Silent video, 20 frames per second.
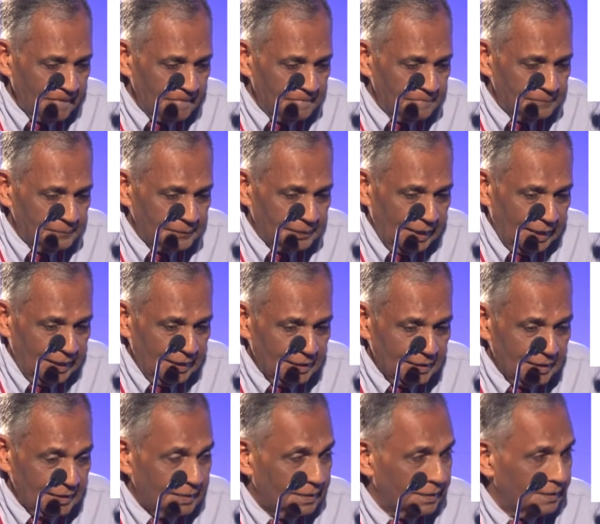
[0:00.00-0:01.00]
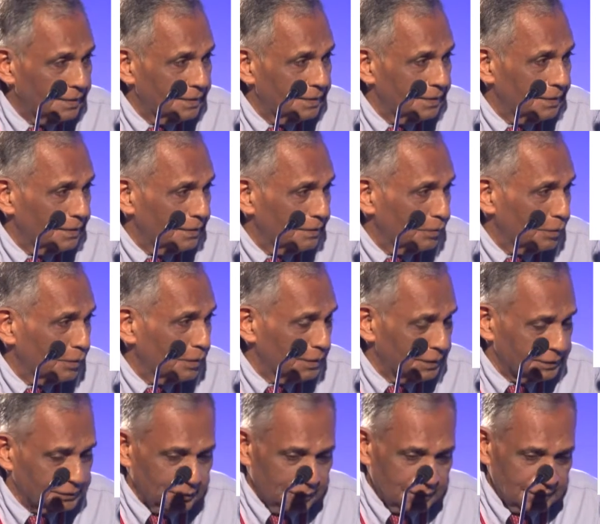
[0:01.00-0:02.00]
there are local
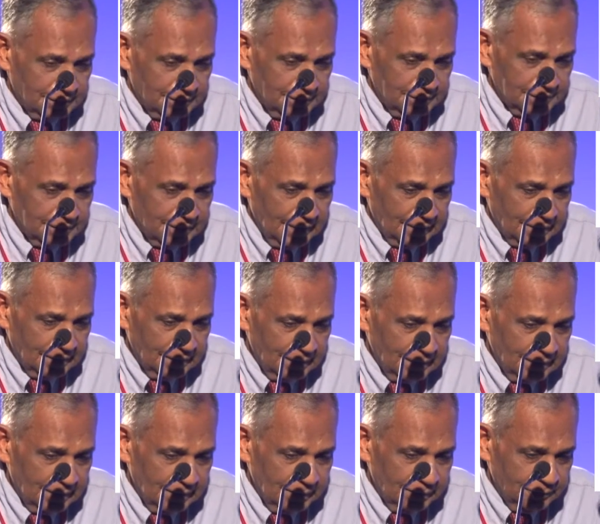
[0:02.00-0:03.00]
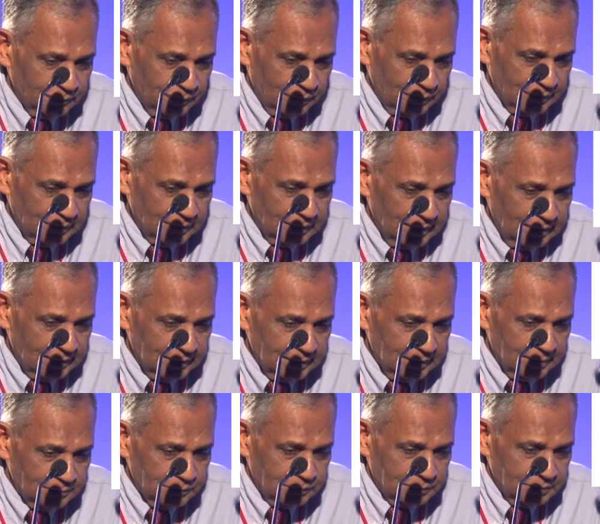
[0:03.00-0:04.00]
authorities that are involved. And
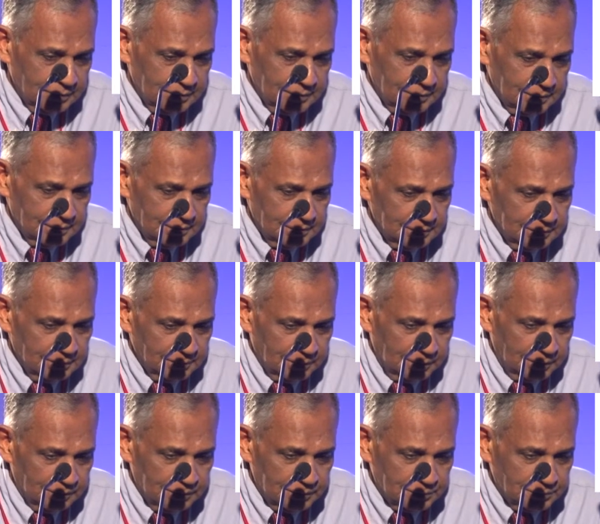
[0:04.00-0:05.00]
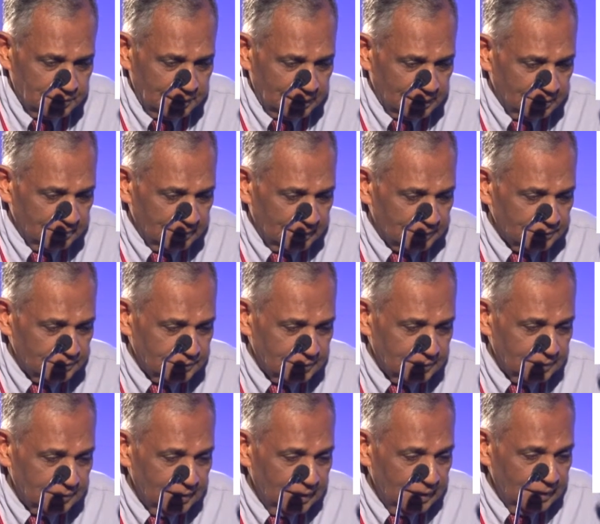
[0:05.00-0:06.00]
I'm sure the previous speaker
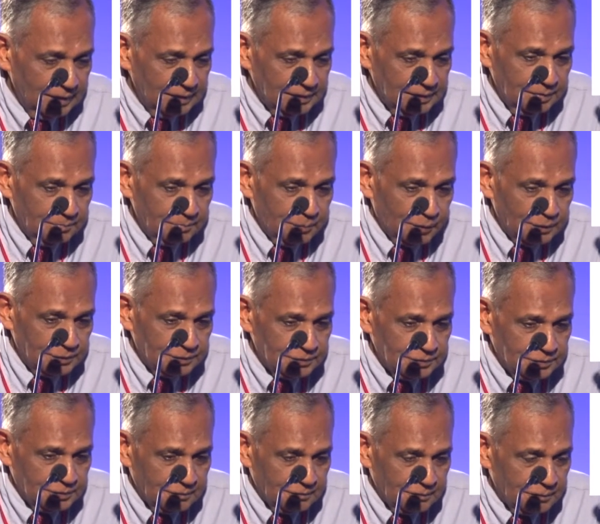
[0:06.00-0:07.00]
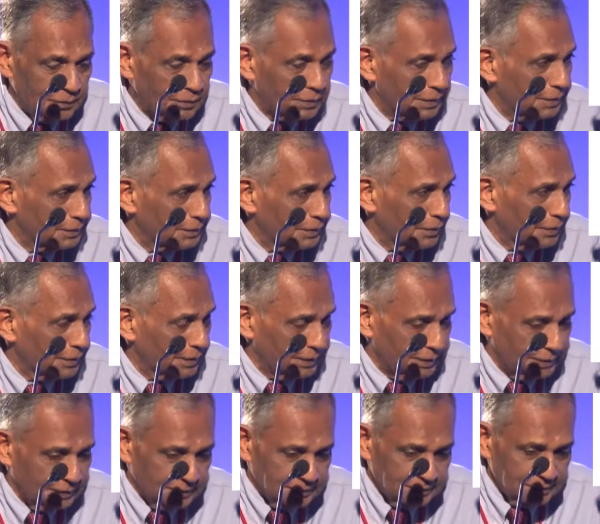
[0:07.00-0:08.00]
mentioned the importance of local
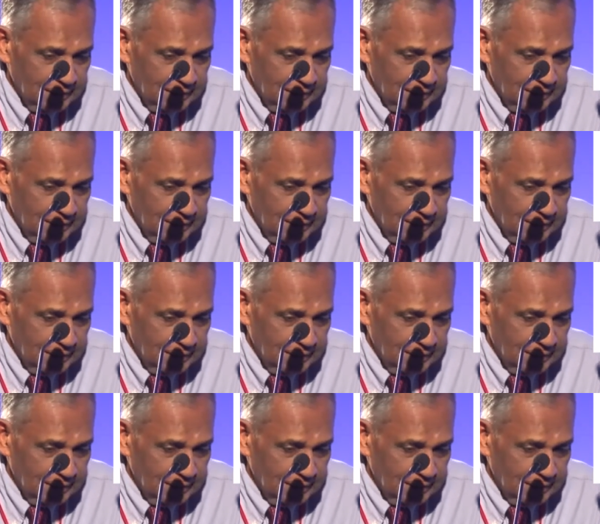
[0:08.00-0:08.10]
authorities